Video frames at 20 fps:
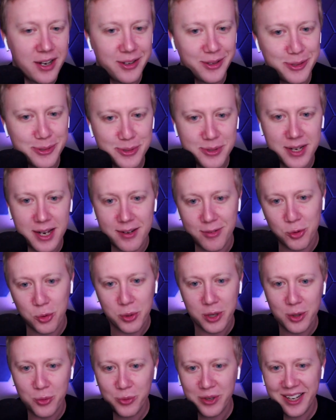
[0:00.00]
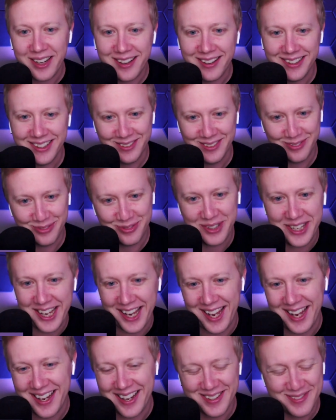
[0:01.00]
although it was kind of a weird week of
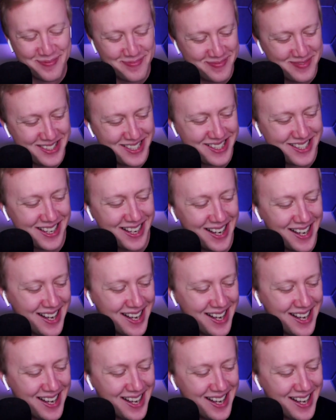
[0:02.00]
games.